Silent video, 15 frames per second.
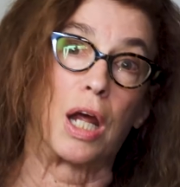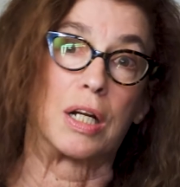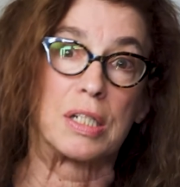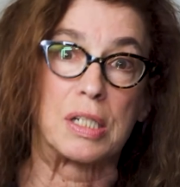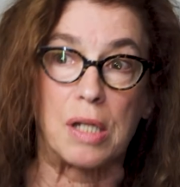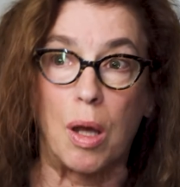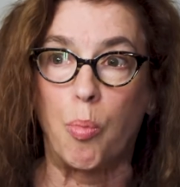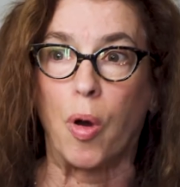on a
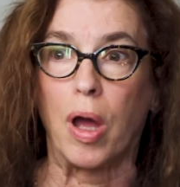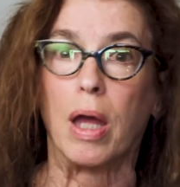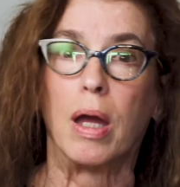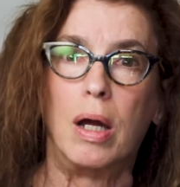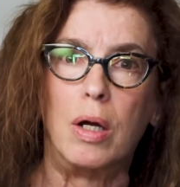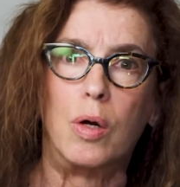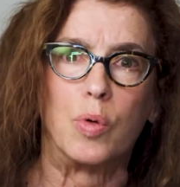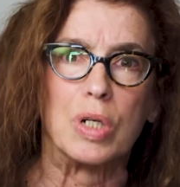subway
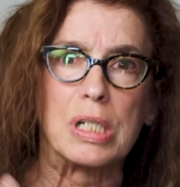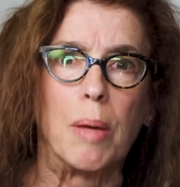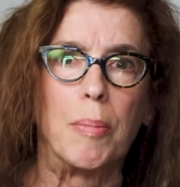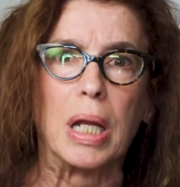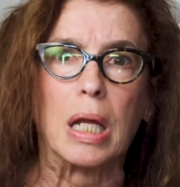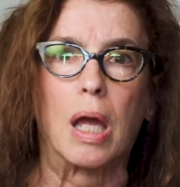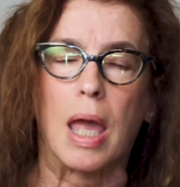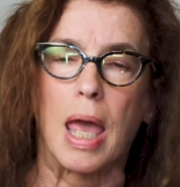where
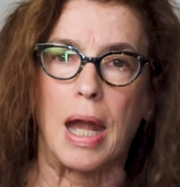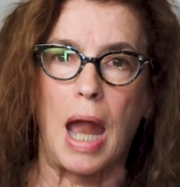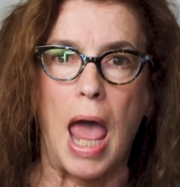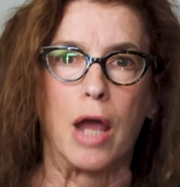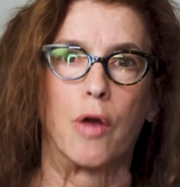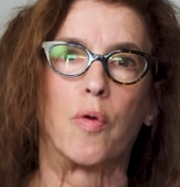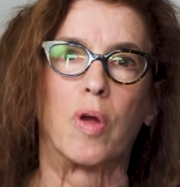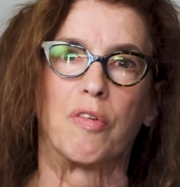somebody could get
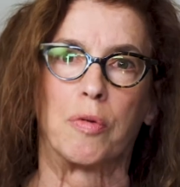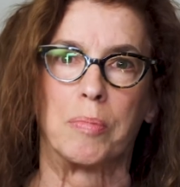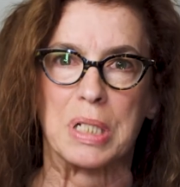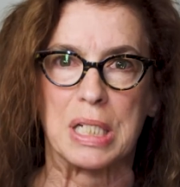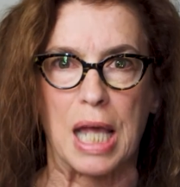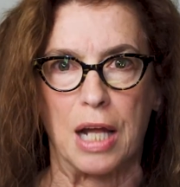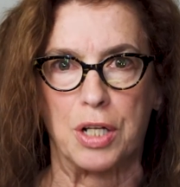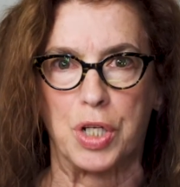angry if I'm
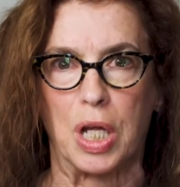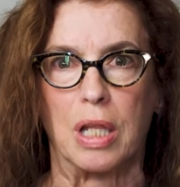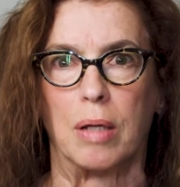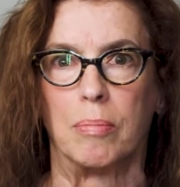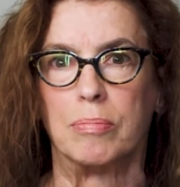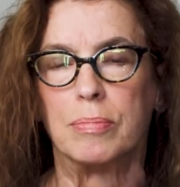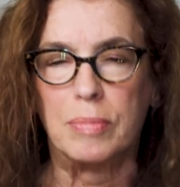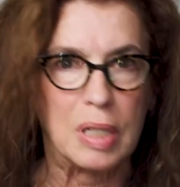sketching
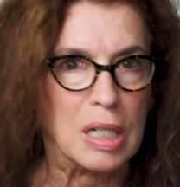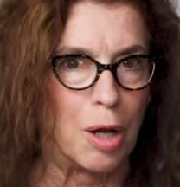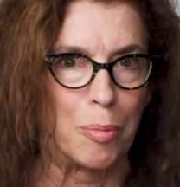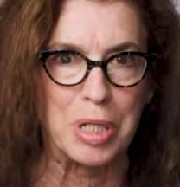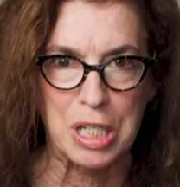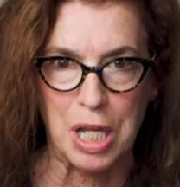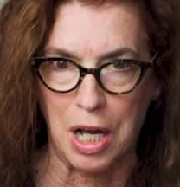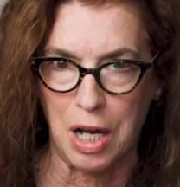them.
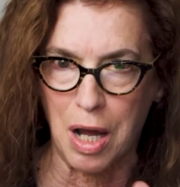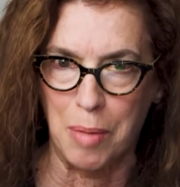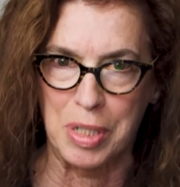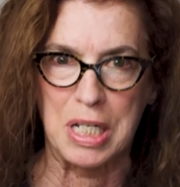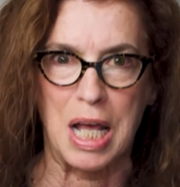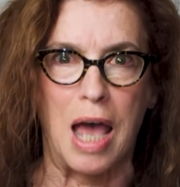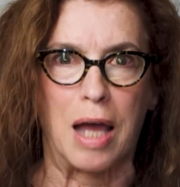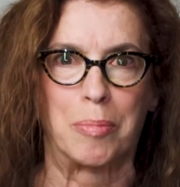Nobody's going to come
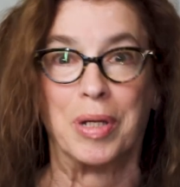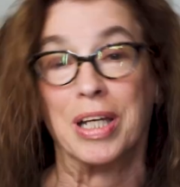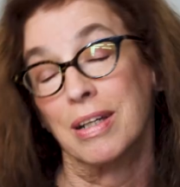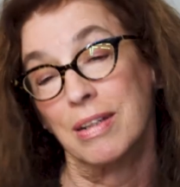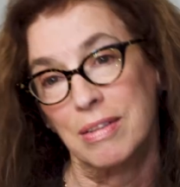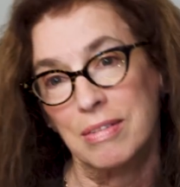attack me.